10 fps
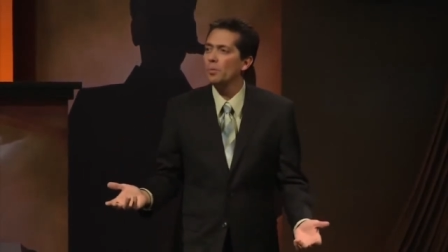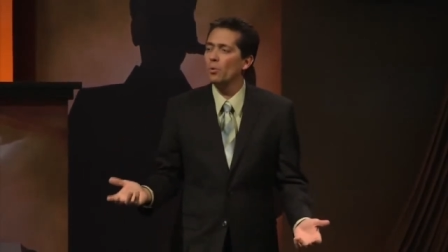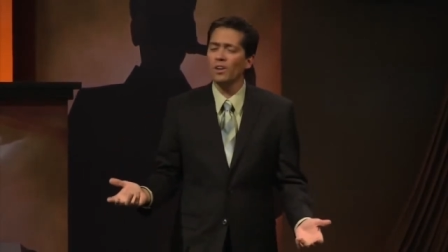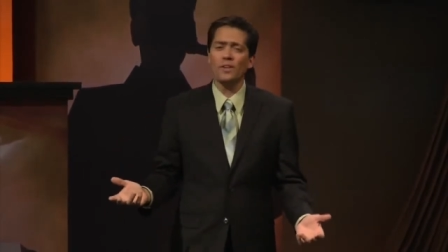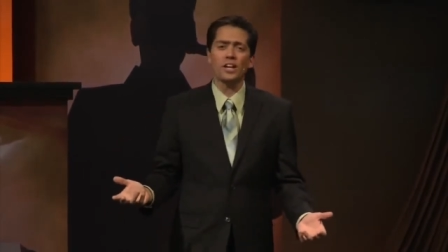But
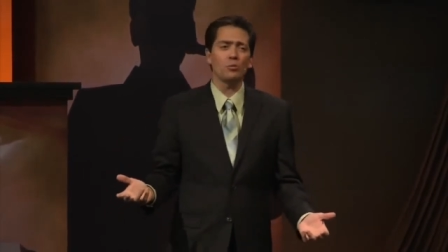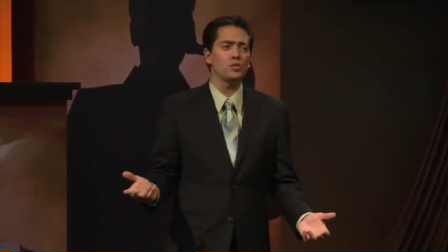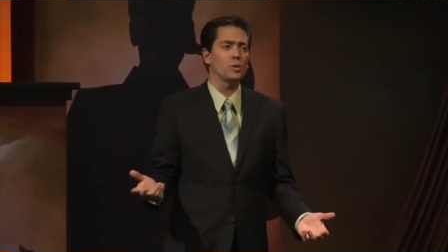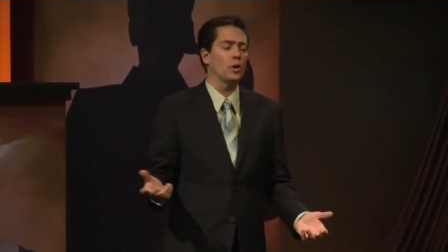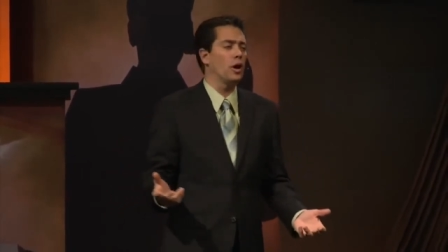what if I came up
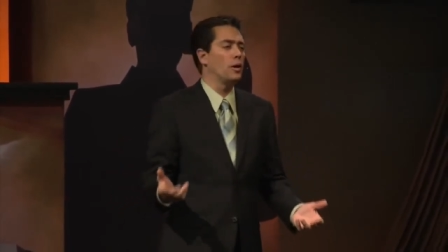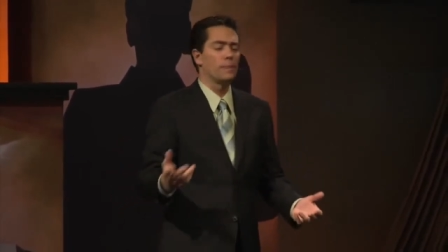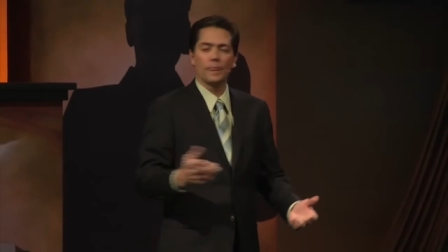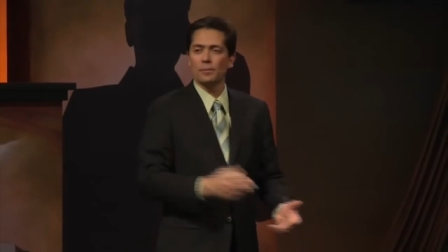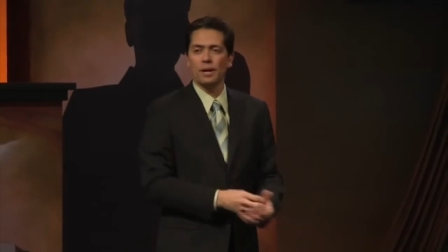to you and go, Oh,
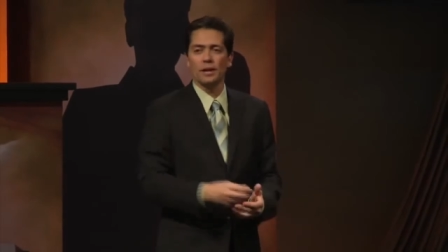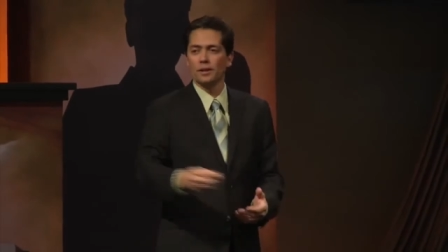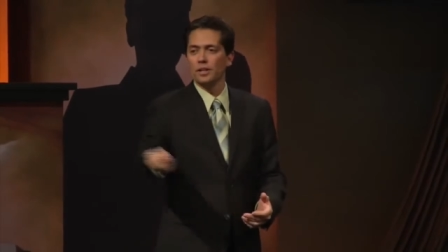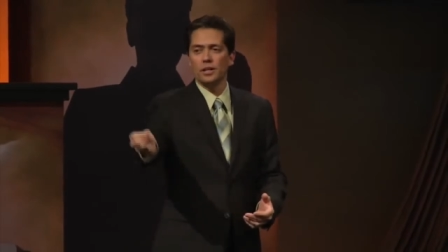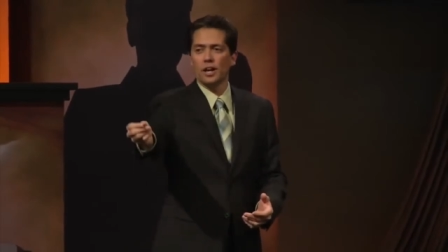man,
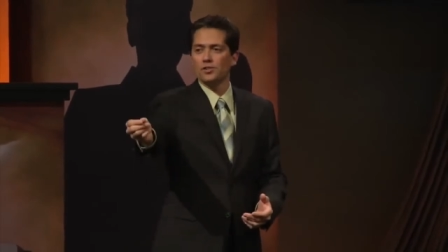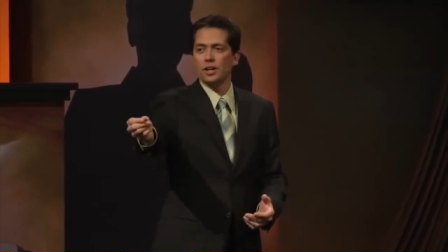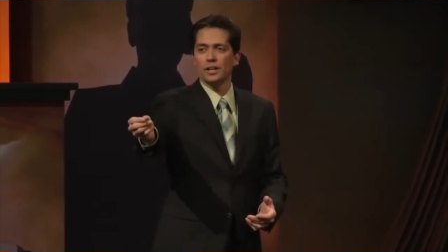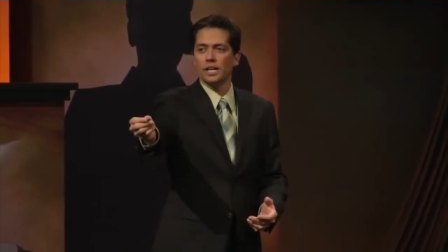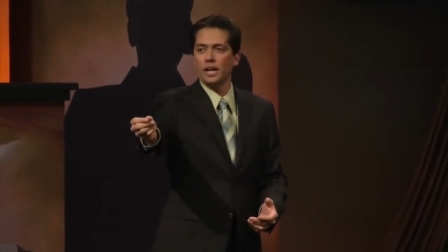you got to
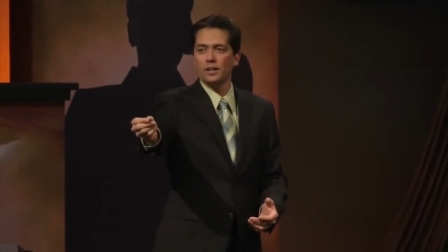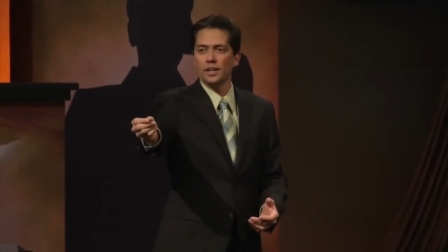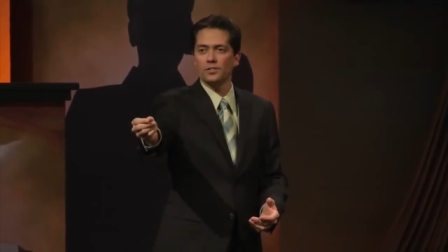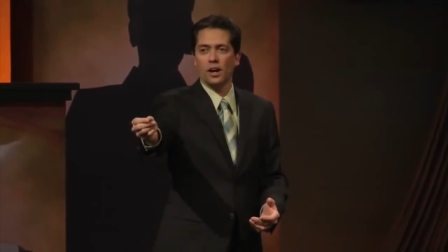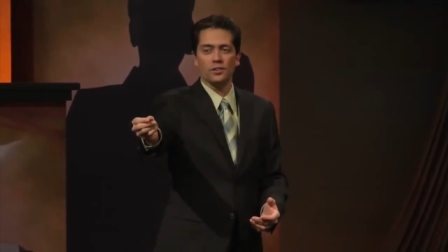try that candy.
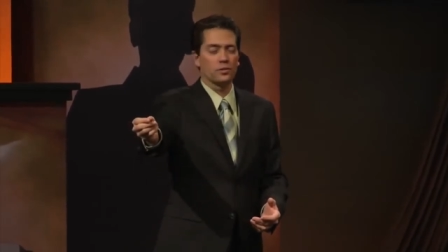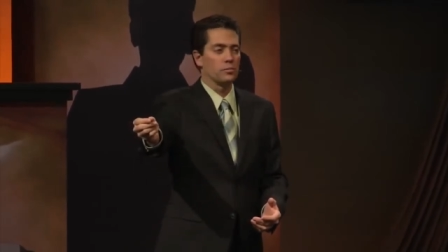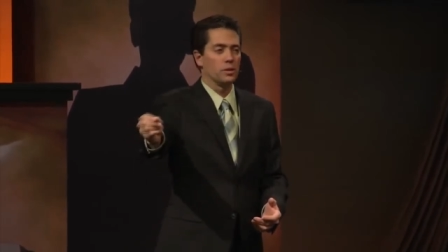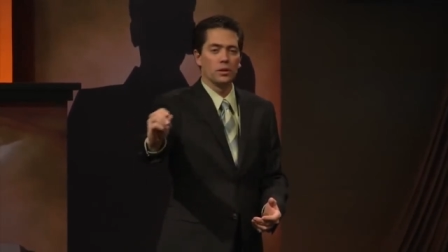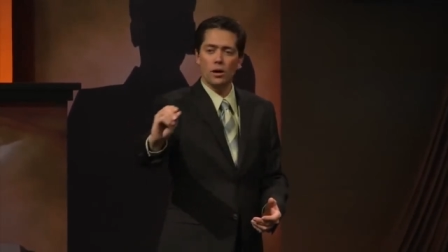That's
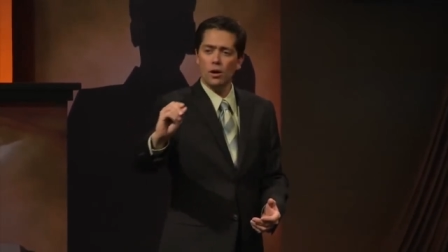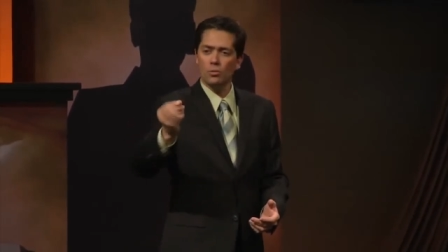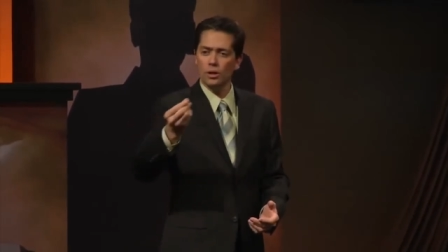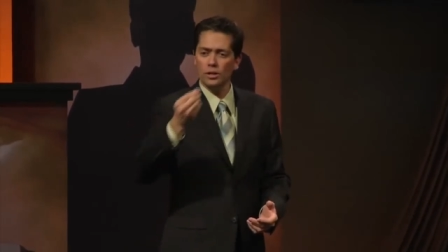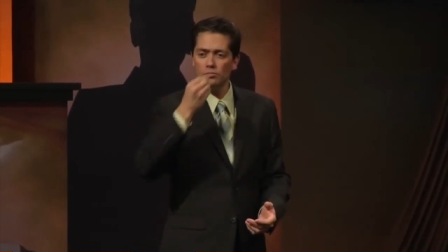awesome.
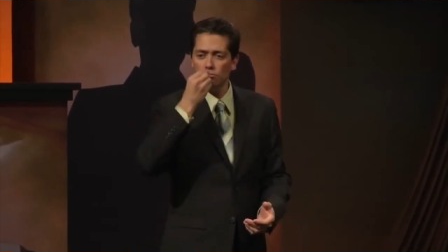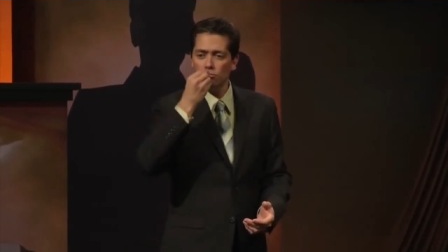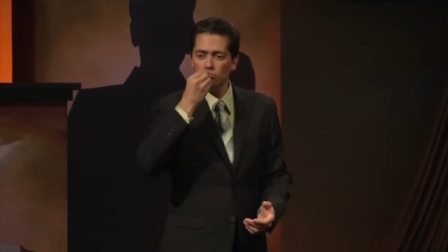Oh, really?